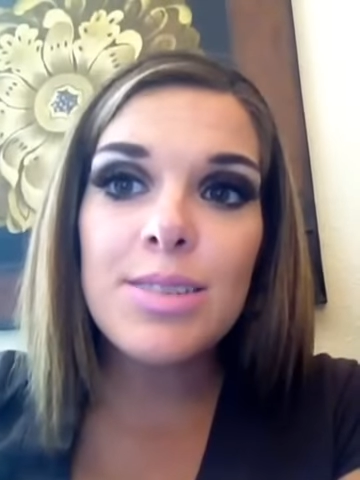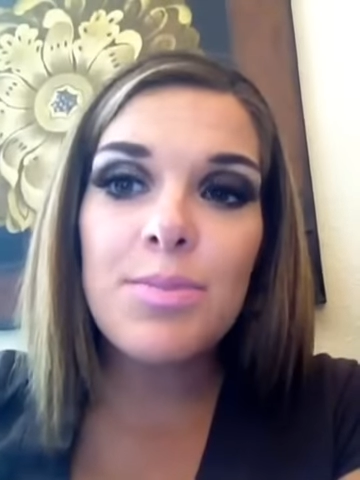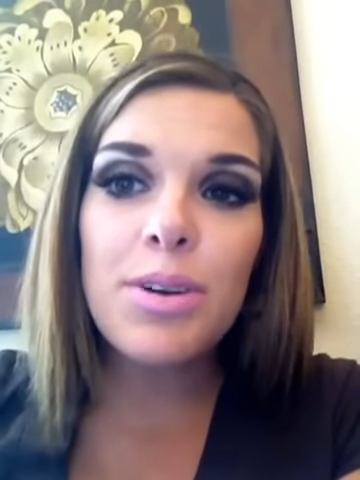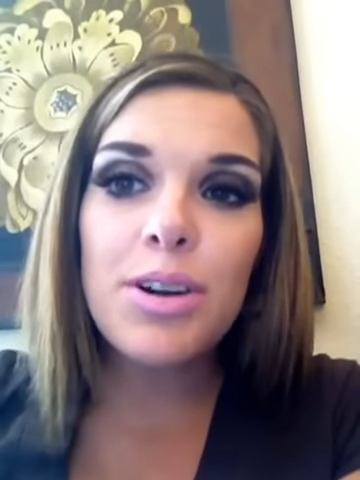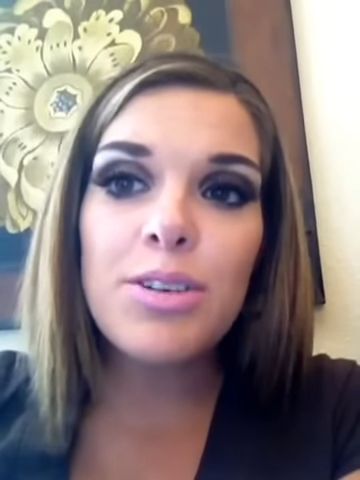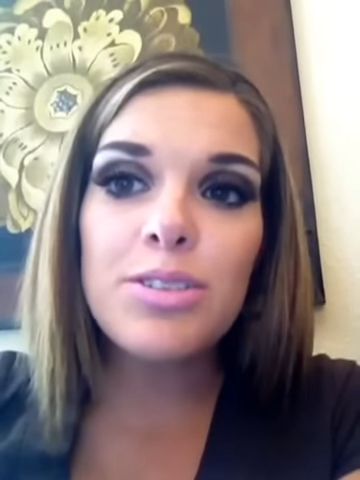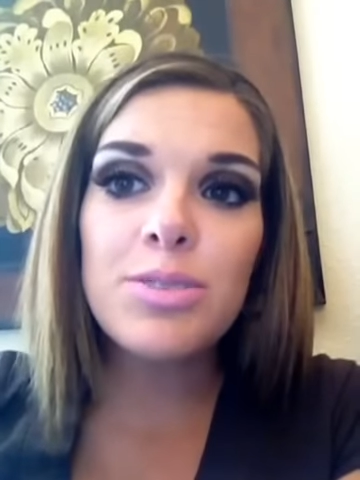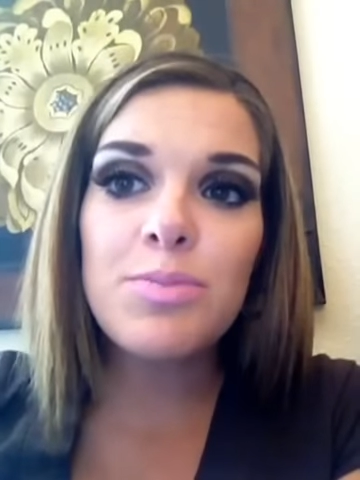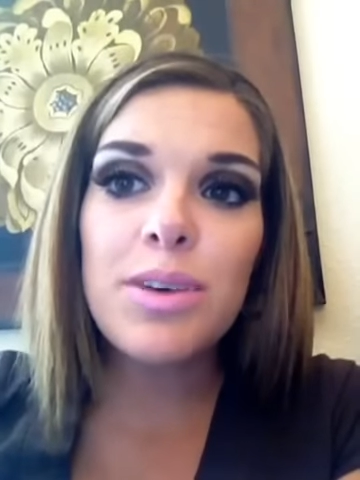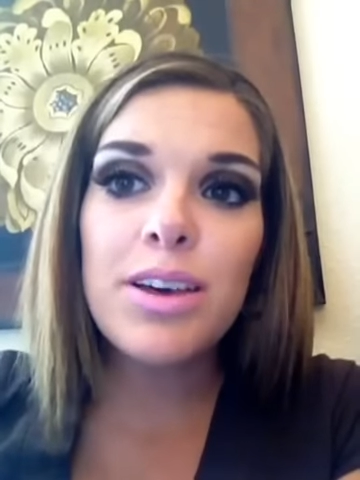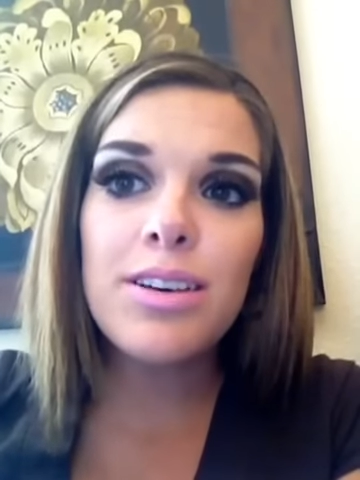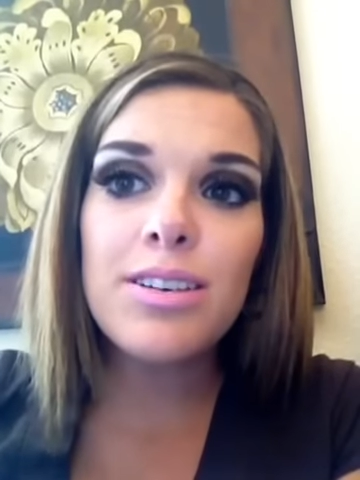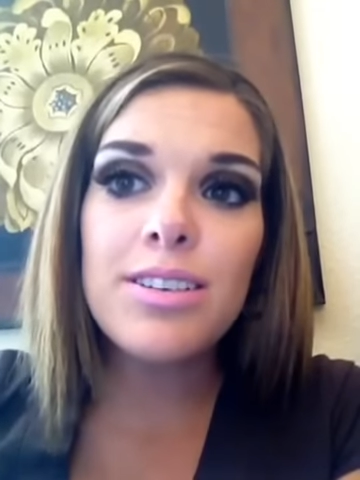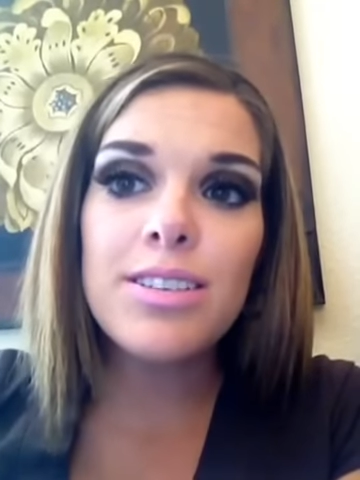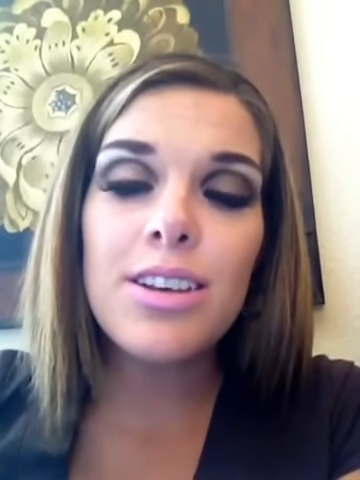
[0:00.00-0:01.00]
Tomorrow's
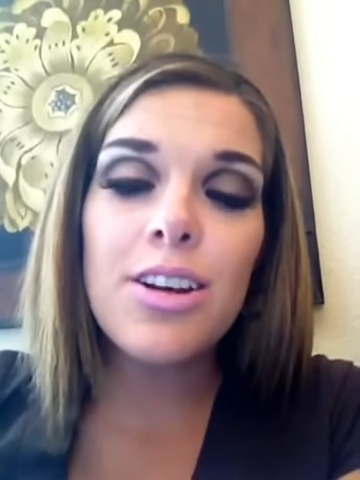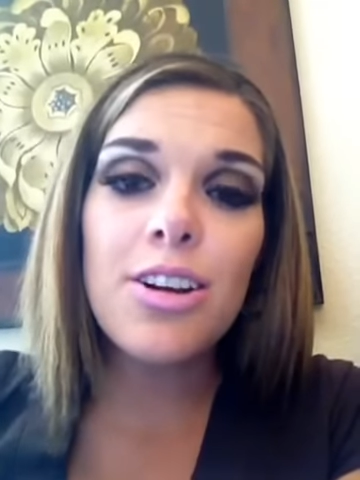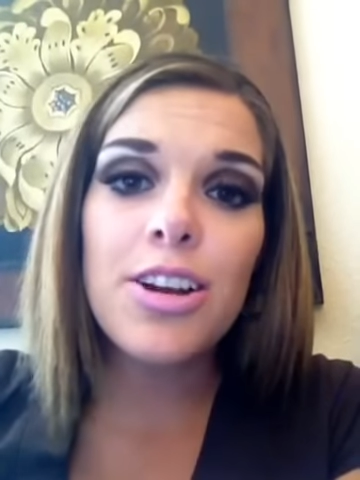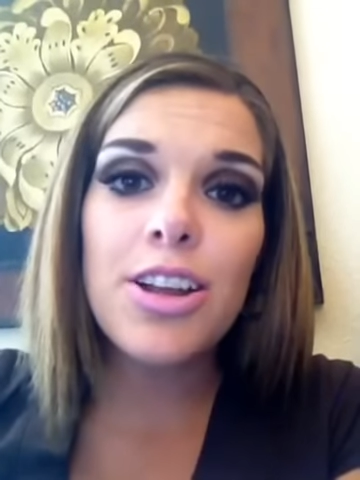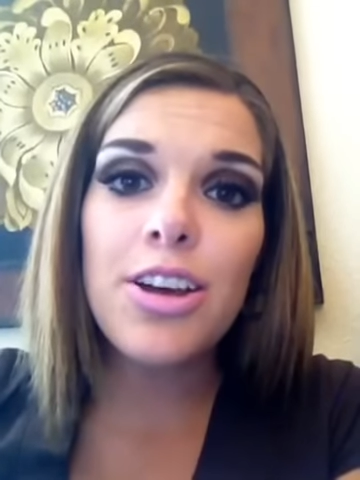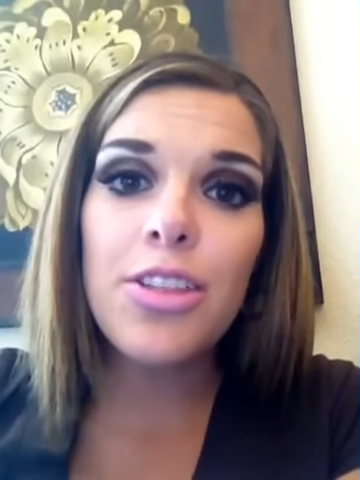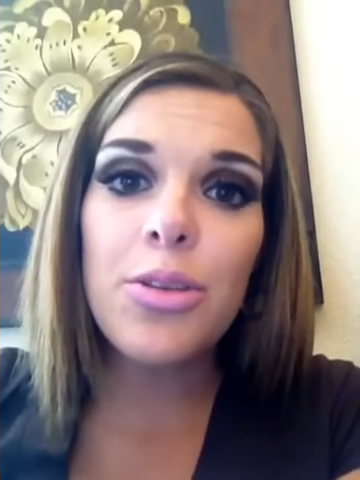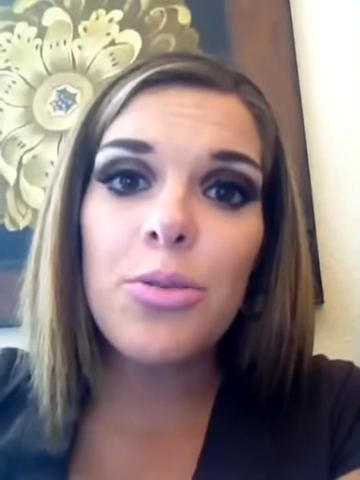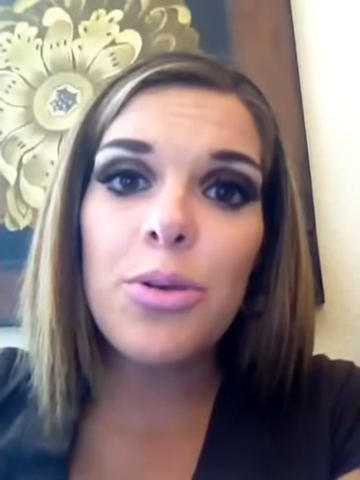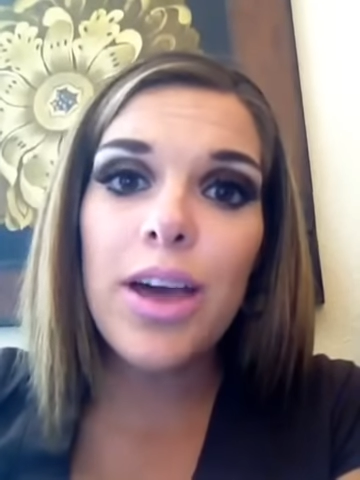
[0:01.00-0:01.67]
mail is already on the